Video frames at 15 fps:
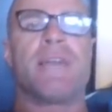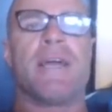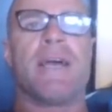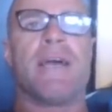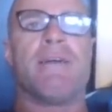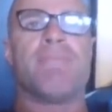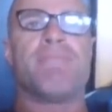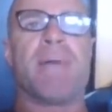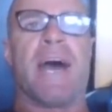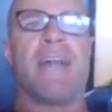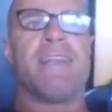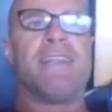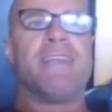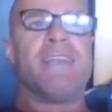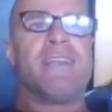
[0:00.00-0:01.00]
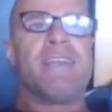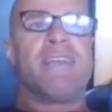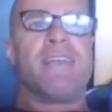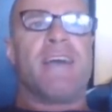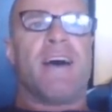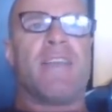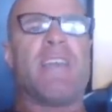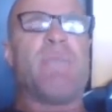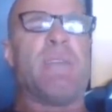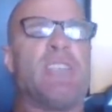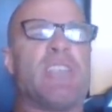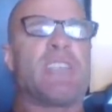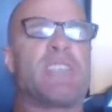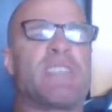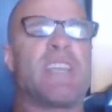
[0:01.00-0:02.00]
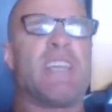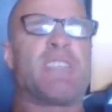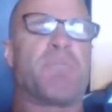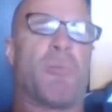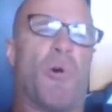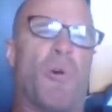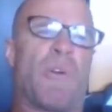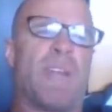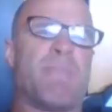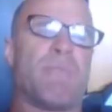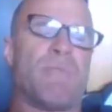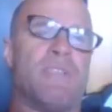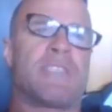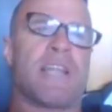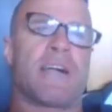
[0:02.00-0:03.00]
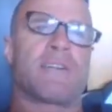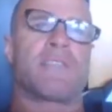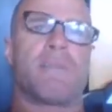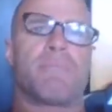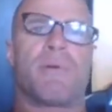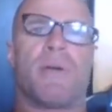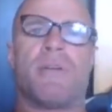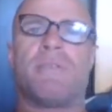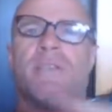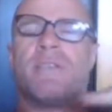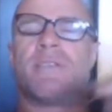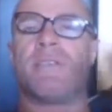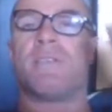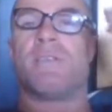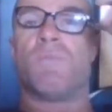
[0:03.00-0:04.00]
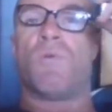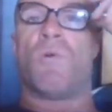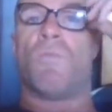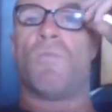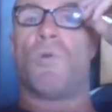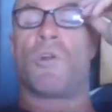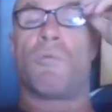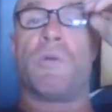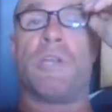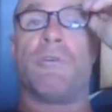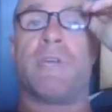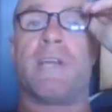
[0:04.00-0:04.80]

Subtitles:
But I think it's boring, but we stuck to the processes and what are we